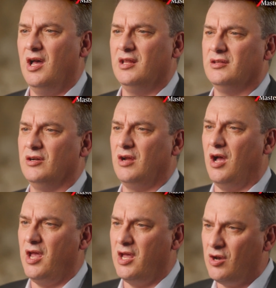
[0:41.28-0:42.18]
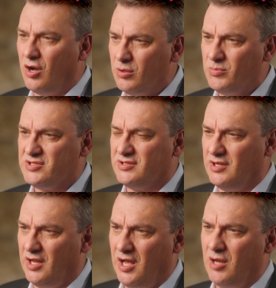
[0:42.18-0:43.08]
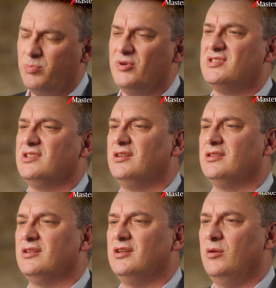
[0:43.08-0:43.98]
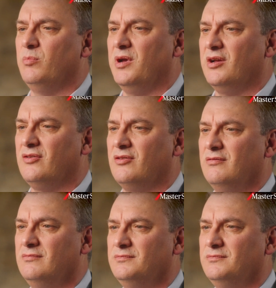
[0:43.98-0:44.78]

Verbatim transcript: and their enormous and unprecedented impacts.